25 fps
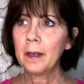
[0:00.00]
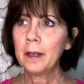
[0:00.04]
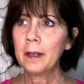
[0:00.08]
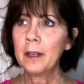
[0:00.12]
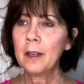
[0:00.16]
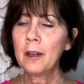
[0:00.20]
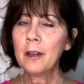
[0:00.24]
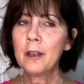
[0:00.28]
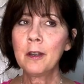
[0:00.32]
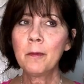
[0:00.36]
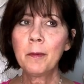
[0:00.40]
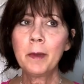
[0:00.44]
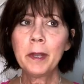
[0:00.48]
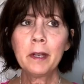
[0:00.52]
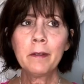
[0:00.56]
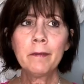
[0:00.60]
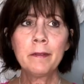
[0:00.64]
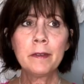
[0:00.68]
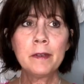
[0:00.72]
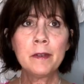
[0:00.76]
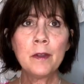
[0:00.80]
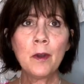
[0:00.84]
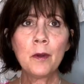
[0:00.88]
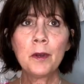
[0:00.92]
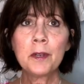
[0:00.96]
You know, you might
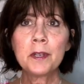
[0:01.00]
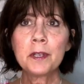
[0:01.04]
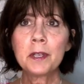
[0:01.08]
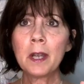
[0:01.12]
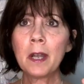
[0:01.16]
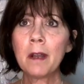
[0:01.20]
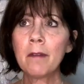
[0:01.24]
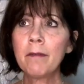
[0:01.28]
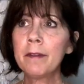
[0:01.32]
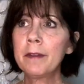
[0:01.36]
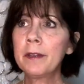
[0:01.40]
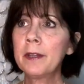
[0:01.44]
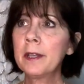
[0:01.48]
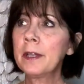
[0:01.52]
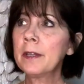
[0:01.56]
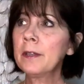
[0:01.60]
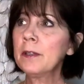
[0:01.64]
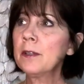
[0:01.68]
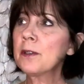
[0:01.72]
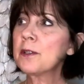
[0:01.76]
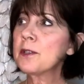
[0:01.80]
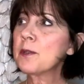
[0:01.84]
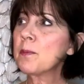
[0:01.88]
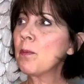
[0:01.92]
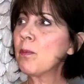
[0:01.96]
even notice that everything
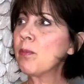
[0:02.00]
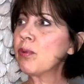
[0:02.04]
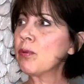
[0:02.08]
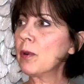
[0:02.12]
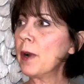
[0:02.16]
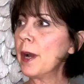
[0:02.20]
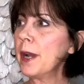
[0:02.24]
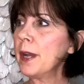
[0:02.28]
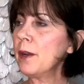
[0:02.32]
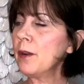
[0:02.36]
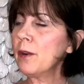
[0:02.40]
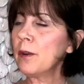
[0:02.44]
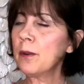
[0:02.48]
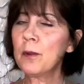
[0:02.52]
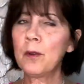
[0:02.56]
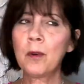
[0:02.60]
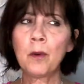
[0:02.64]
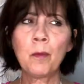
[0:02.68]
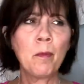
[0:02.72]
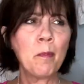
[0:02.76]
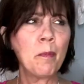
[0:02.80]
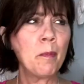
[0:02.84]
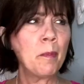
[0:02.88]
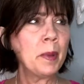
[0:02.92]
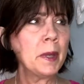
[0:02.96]
looks brighter or
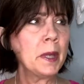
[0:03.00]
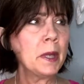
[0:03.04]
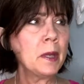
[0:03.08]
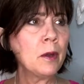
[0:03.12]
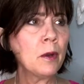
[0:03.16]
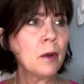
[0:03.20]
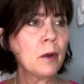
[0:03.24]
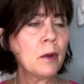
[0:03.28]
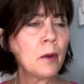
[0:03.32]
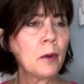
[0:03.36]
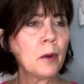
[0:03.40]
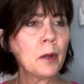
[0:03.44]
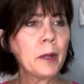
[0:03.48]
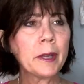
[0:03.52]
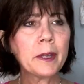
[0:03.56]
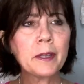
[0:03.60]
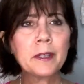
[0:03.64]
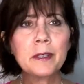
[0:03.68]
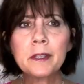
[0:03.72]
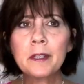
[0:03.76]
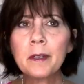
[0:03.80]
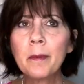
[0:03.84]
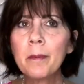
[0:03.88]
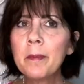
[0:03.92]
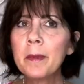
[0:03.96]
bigger, or like
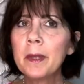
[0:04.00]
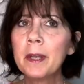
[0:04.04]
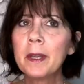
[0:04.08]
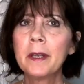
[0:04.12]
some